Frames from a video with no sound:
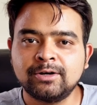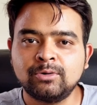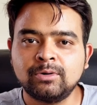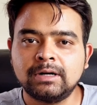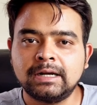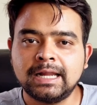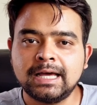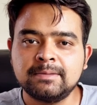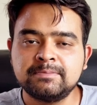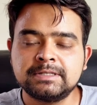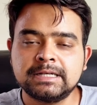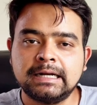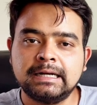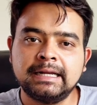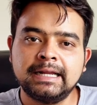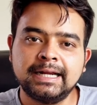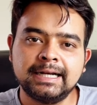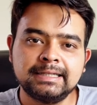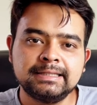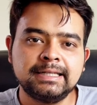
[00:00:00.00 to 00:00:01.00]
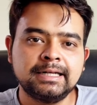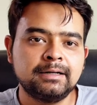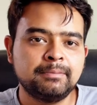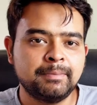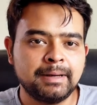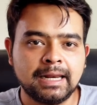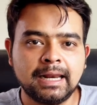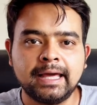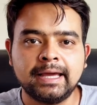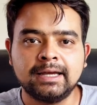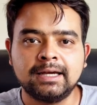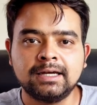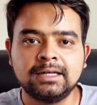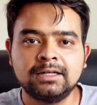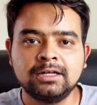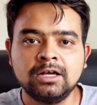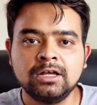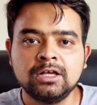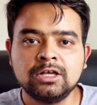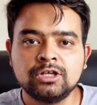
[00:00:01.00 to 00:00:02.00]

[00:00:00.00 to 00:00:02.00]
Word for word: Code Labs and hit that bell icon